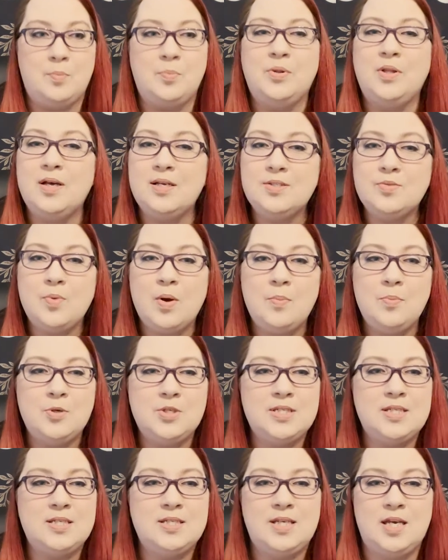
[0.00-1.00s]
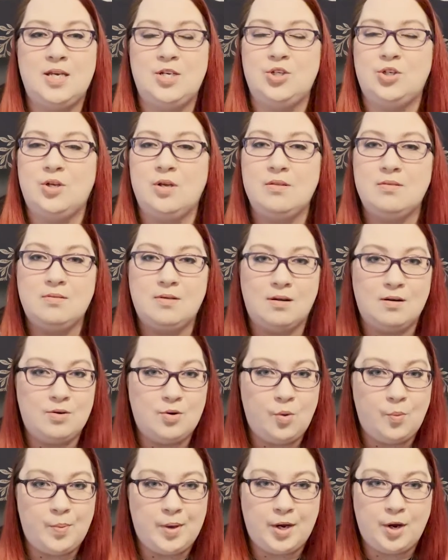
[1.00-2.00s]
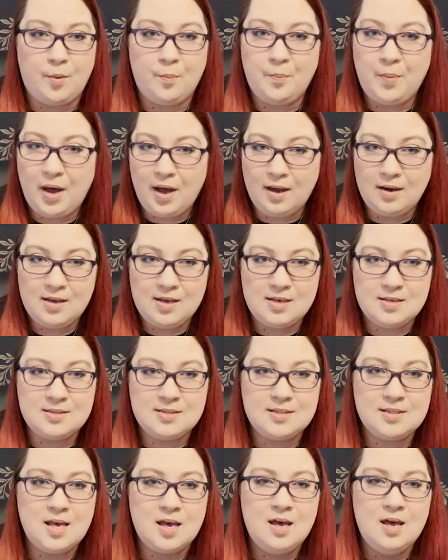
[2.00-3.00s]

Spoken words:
plus representation, there are no bigger bodies.